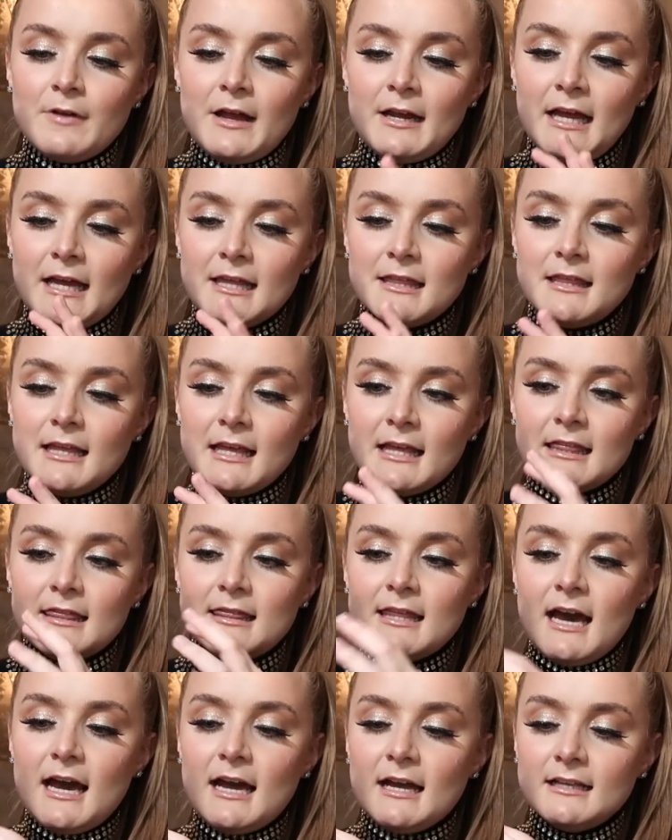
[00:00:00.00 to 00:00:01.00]
and I think
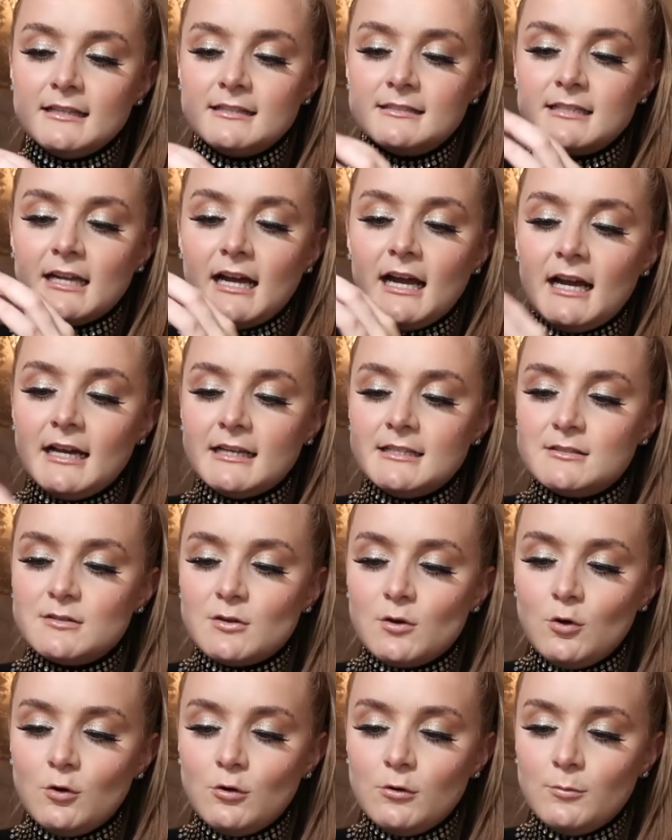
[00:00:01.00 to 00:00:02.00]
that ties the
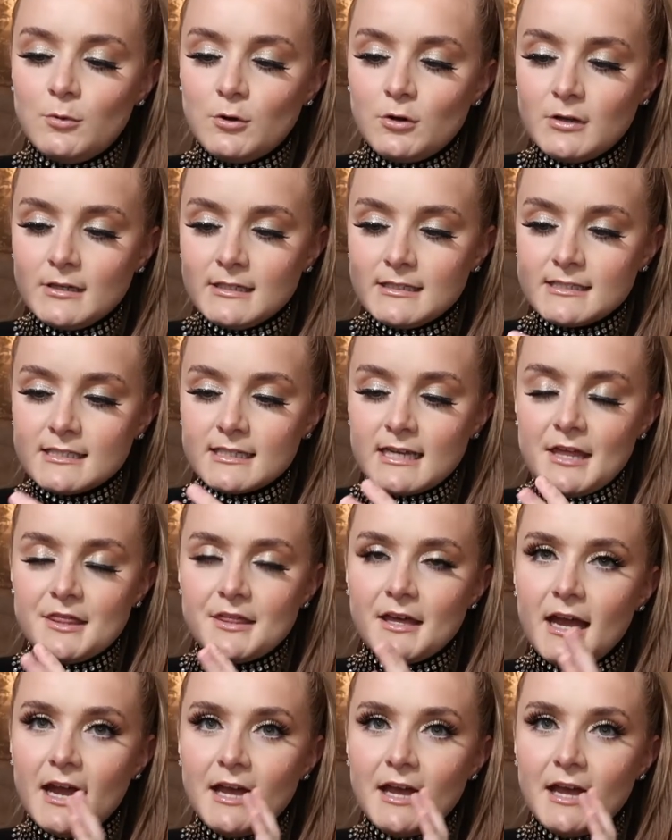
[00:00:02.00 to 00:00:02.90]
whole buckle in together,